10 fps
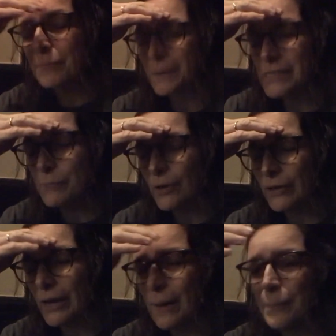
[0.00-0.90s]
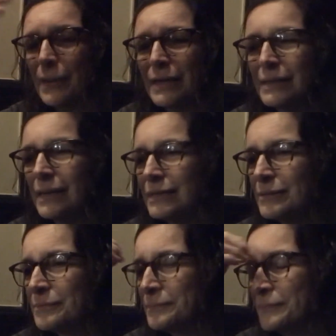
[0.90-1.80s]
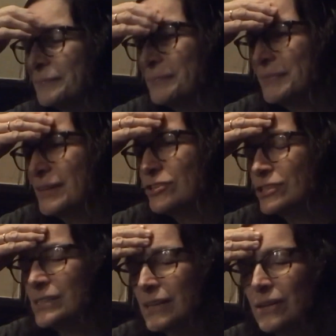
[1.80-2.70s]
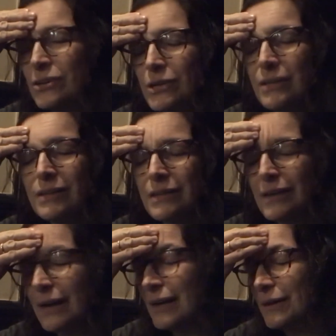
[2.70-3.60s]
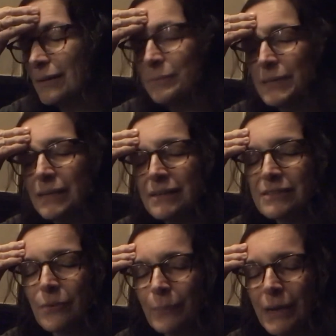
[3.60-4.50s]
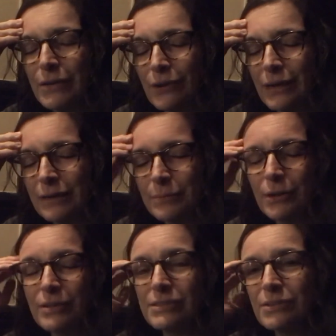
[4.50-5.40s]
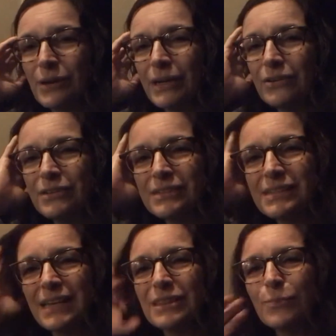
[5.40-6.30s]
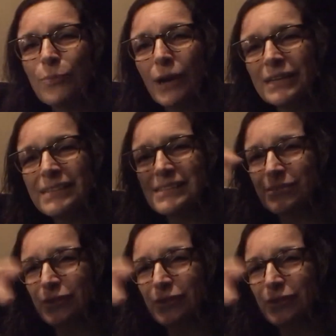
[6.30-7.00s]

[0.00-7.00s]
baseball cap, and then just because I couldn't, I had a beginnings of a migraine, but also I couldn't take the brightness of